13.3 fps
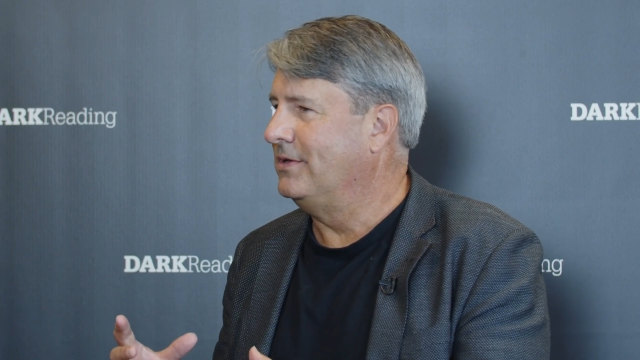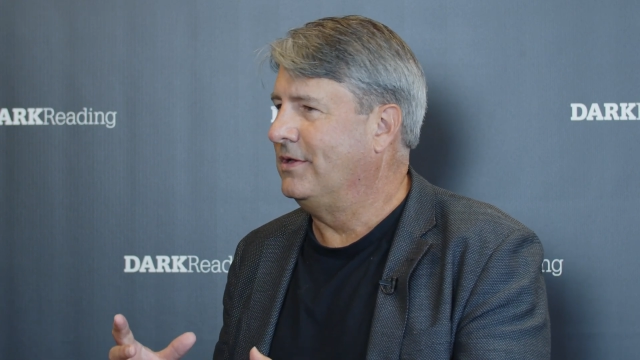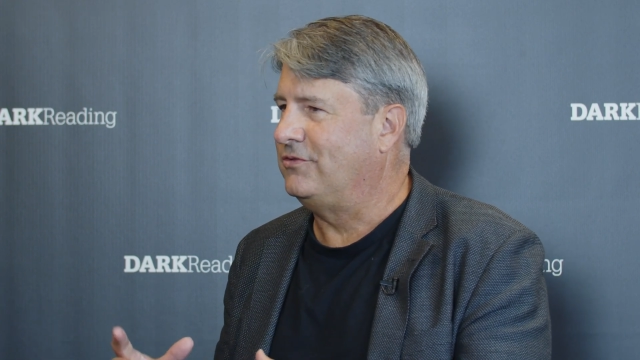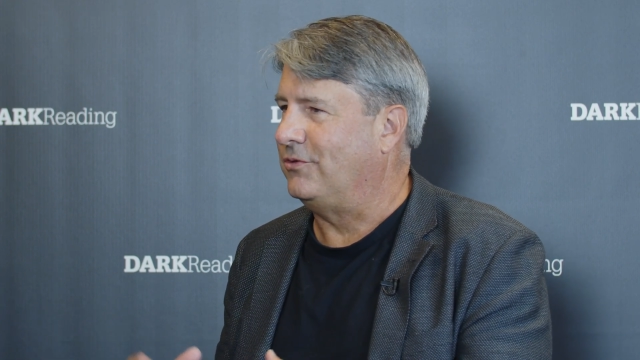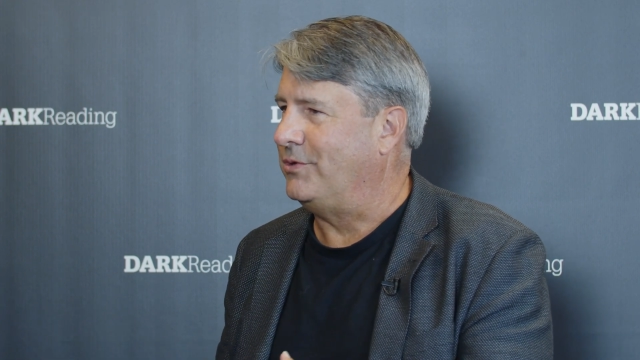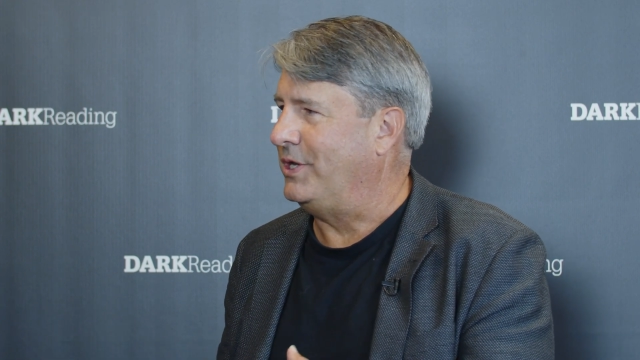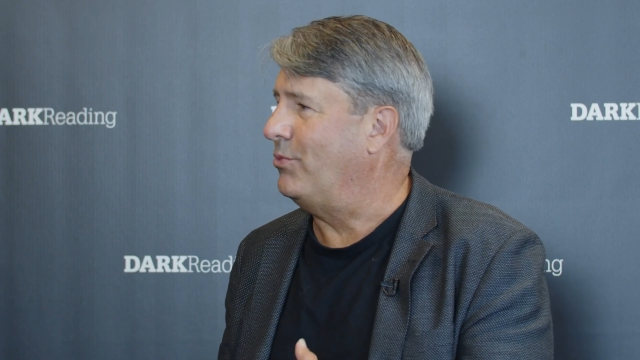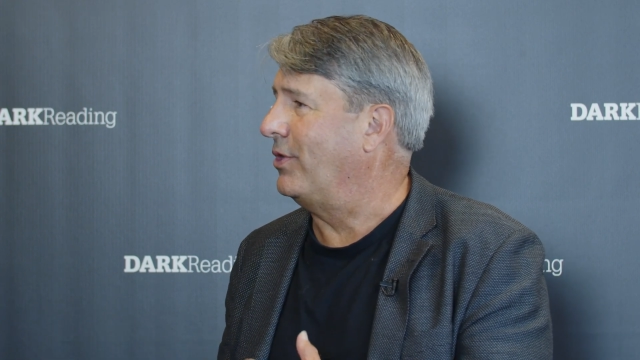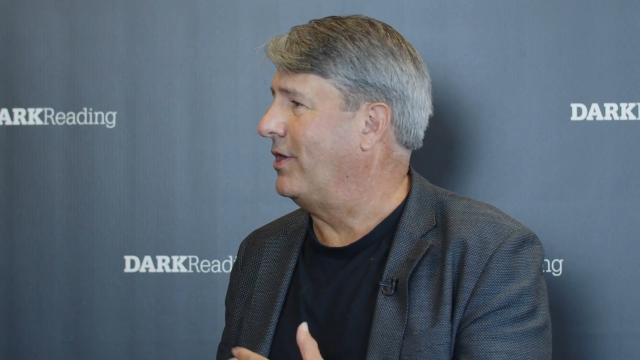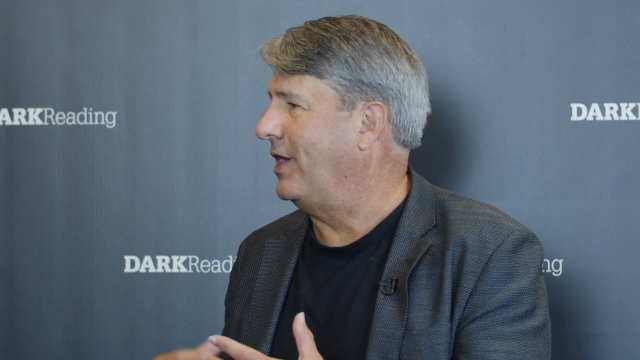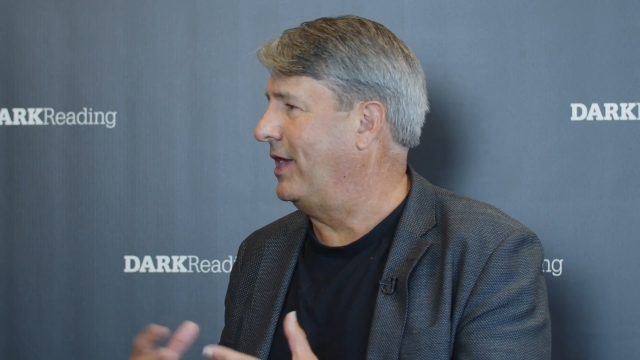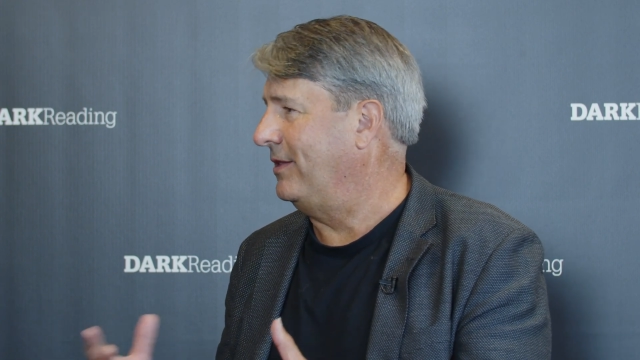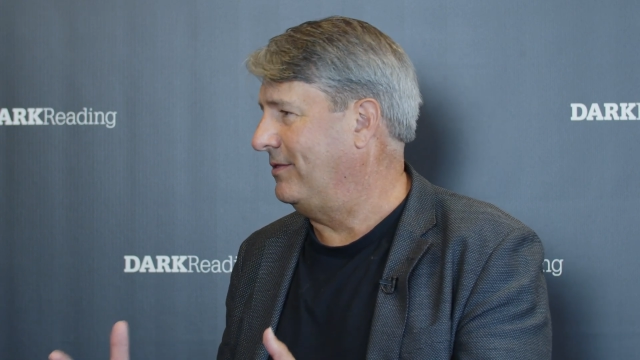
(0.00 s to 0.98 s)
So
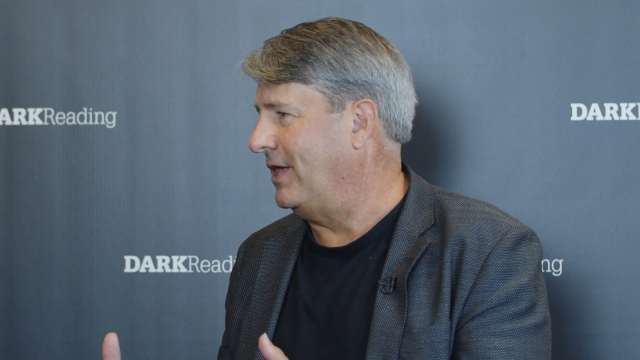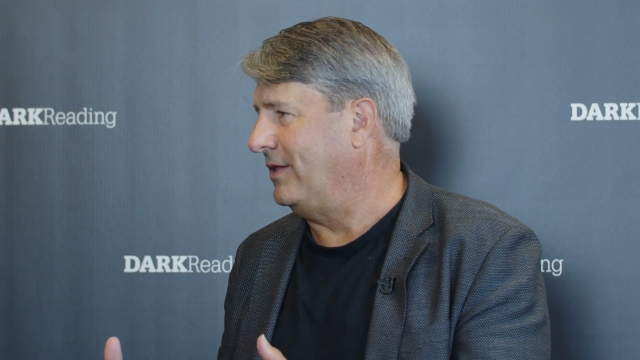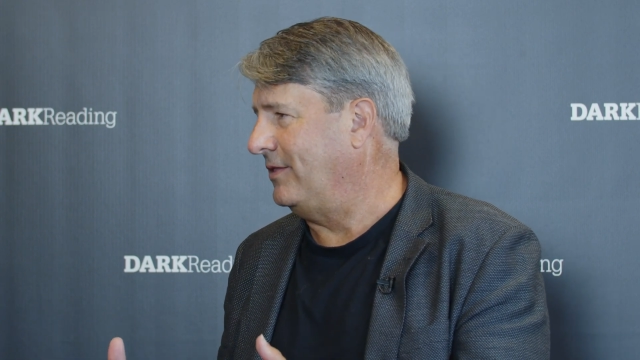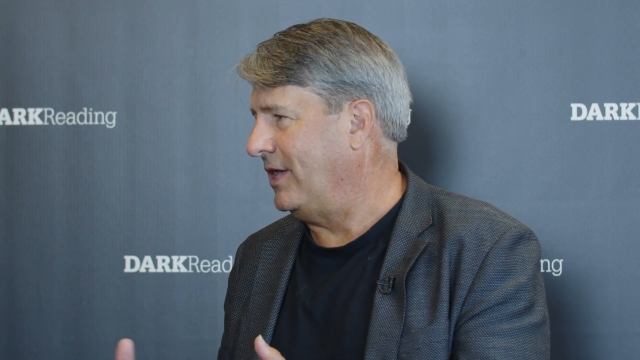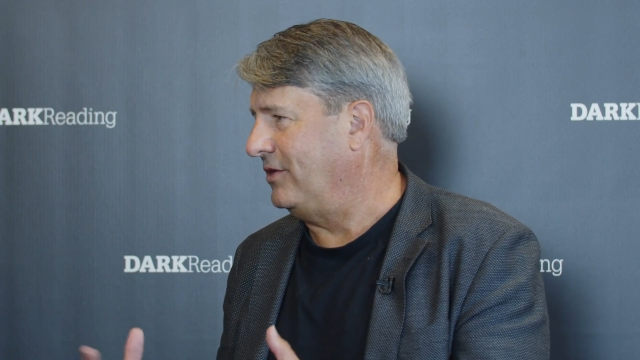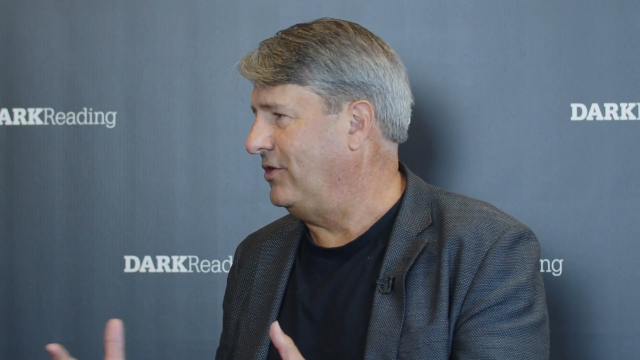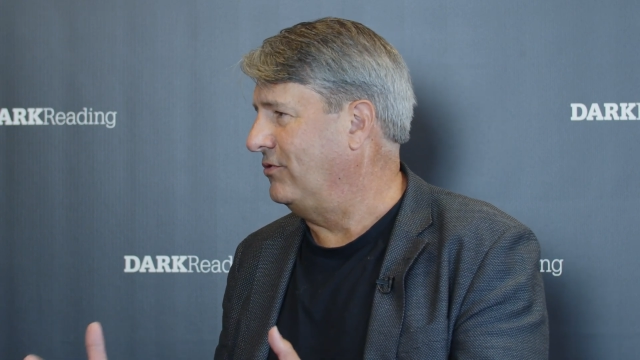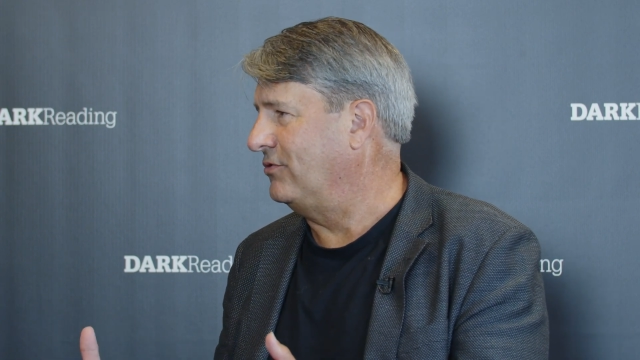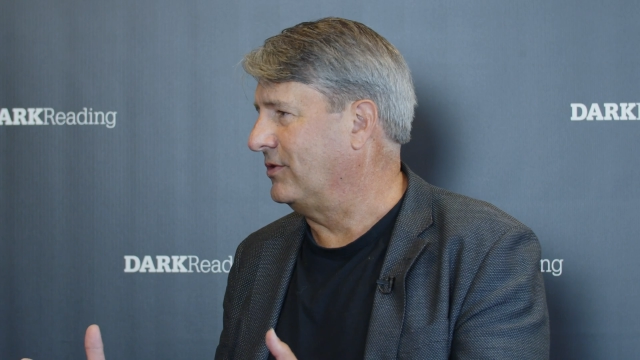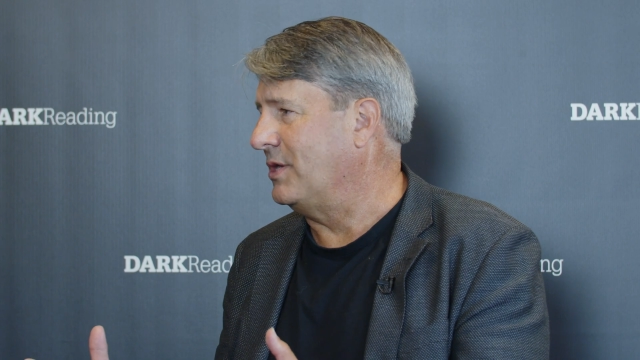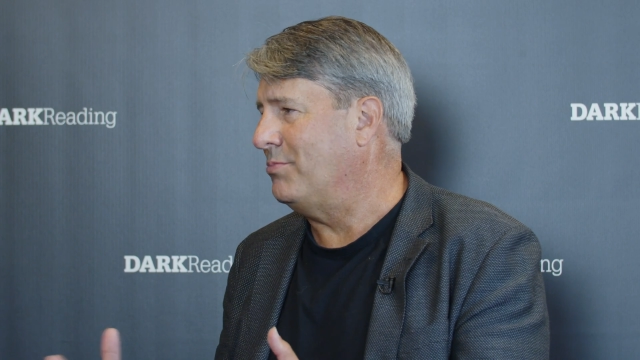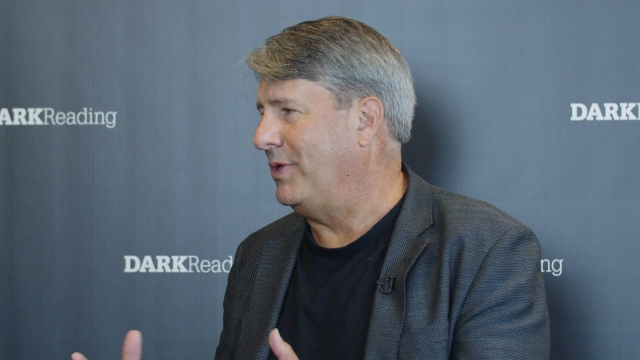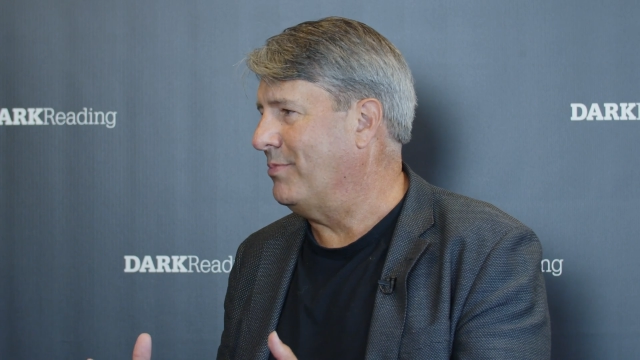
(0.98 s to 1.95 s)
anywhere that user
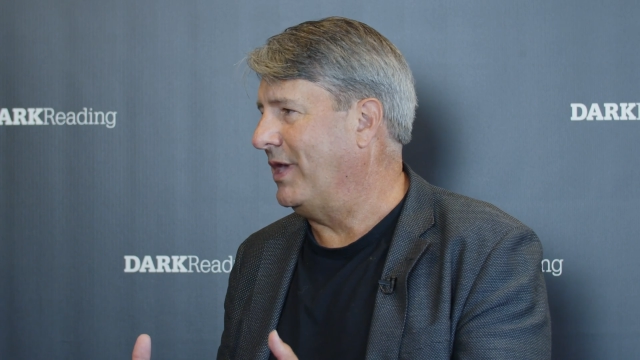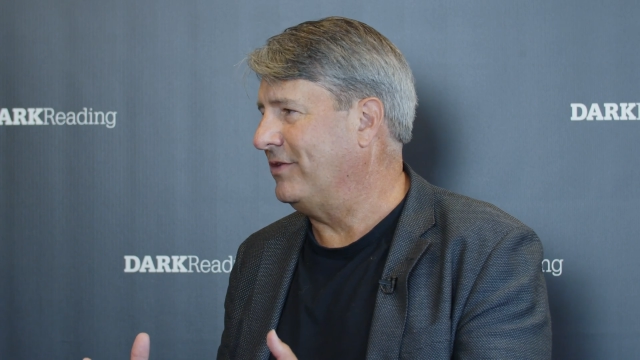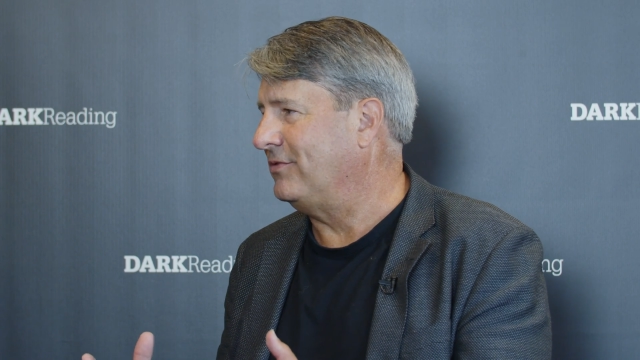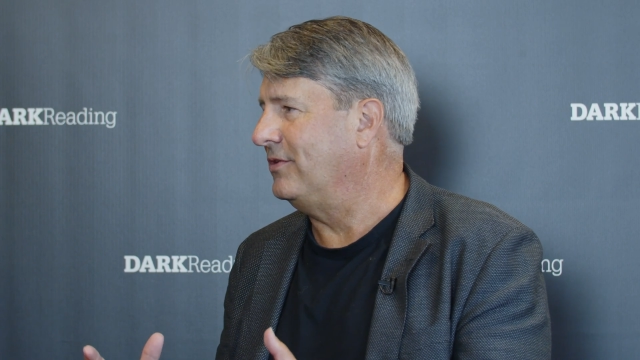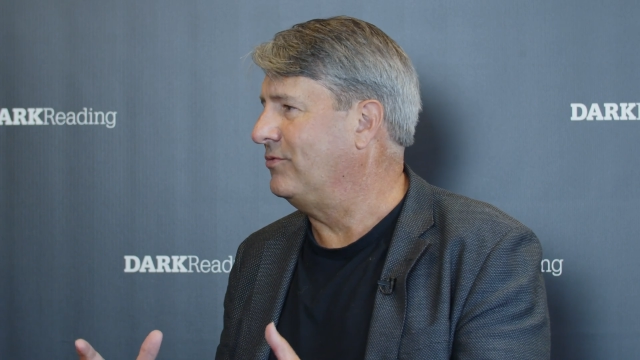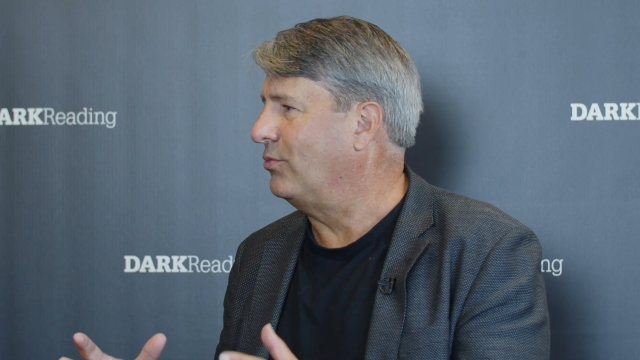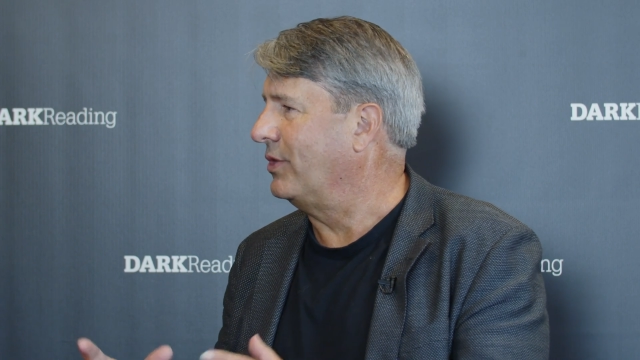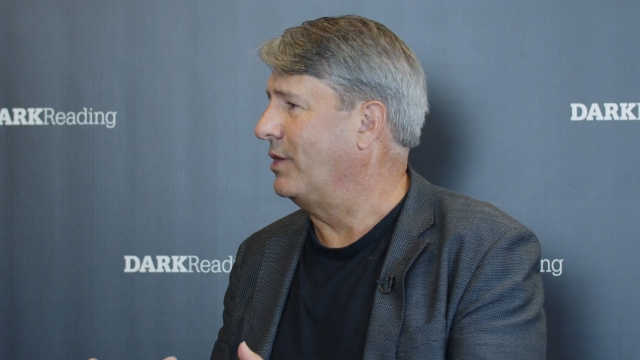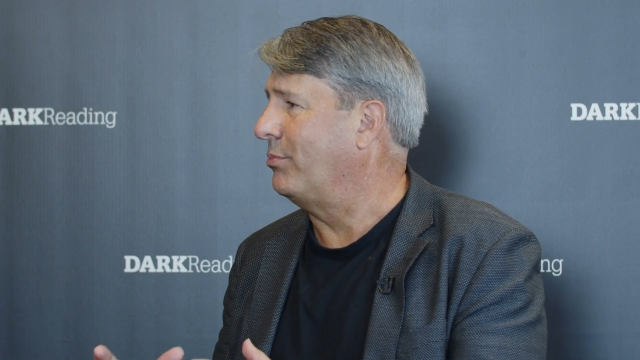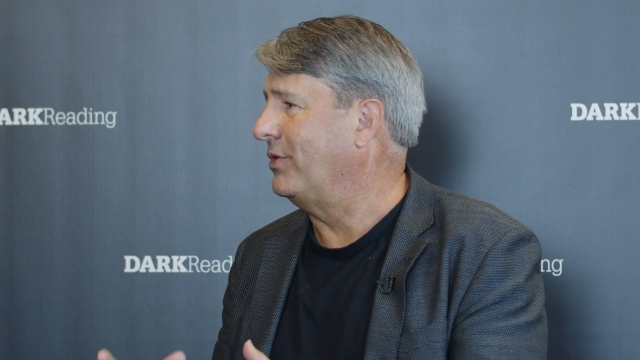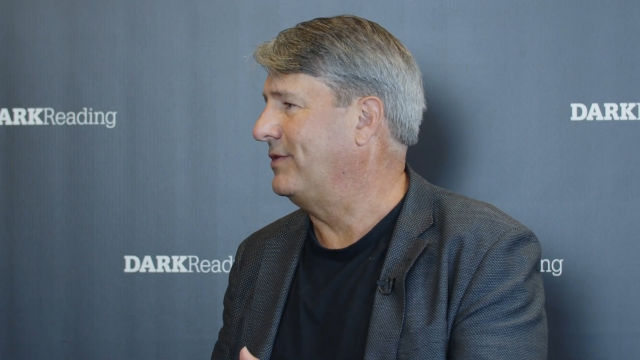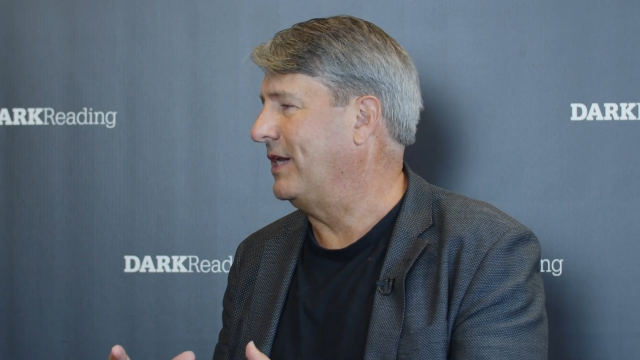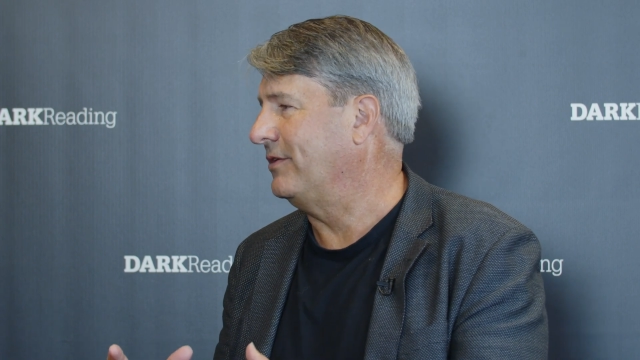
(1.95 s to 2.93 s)
can be messaged, we're going to
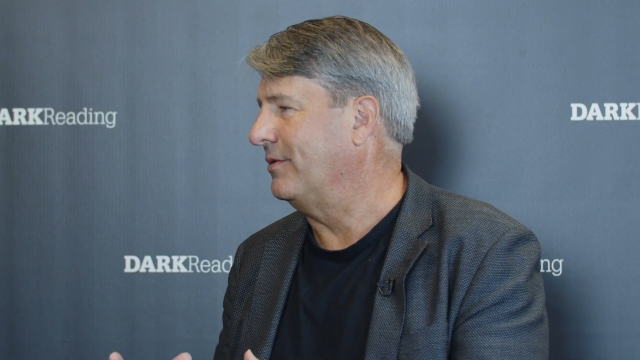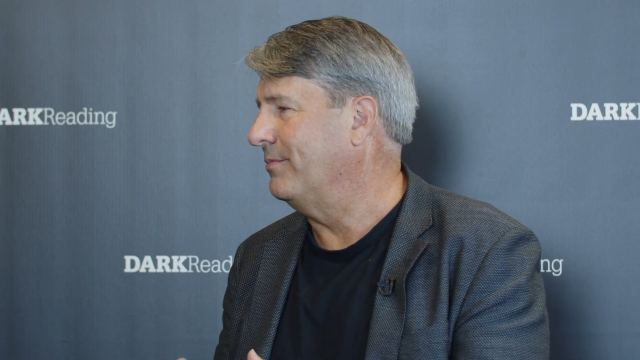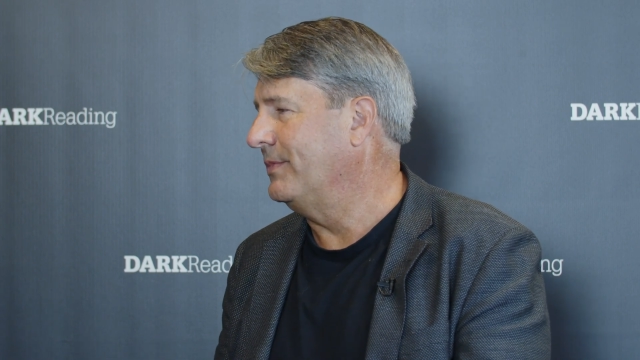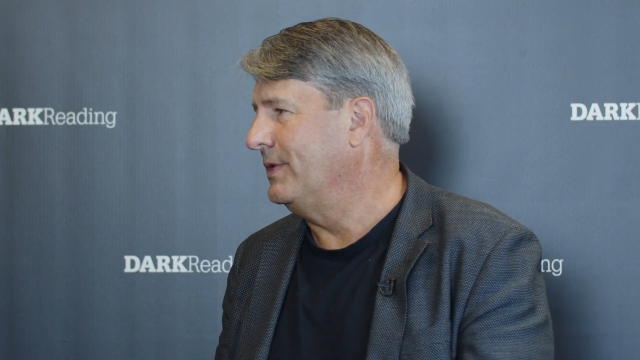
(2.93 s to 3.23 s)
protect them.